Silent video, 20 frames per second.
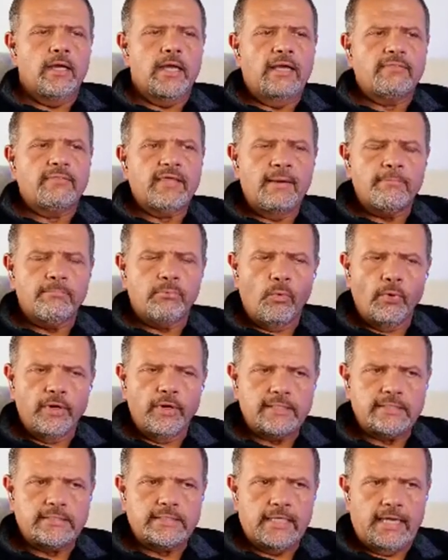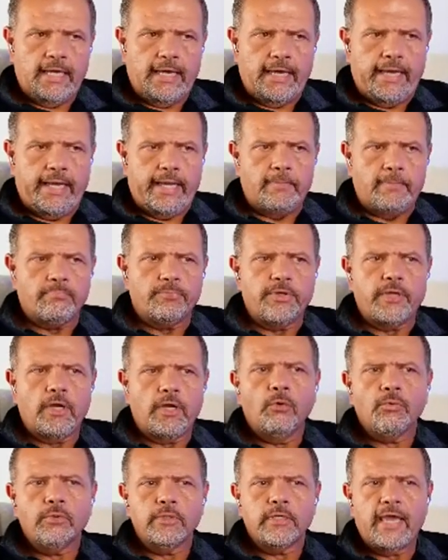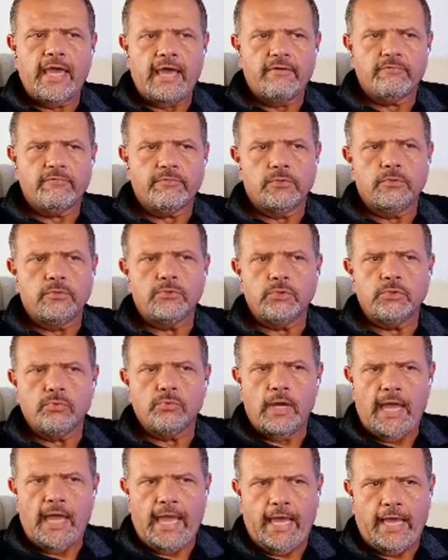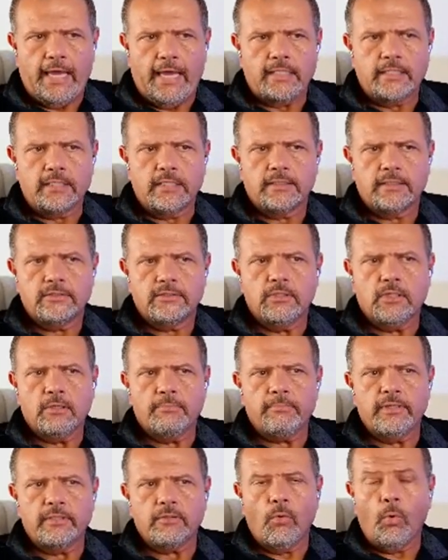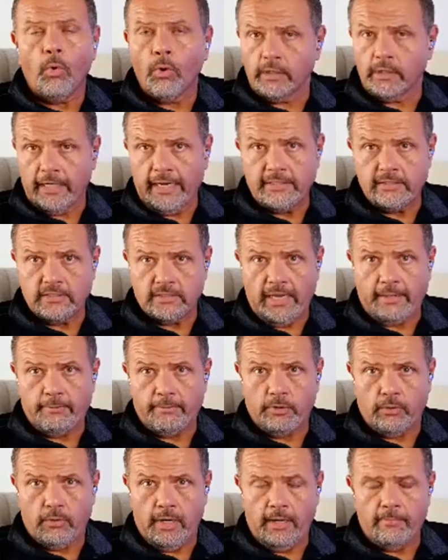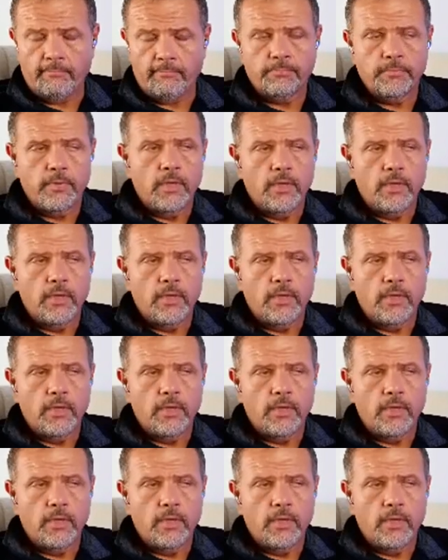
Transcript: At that point in time, the only avenue you had to commit organized cybercrime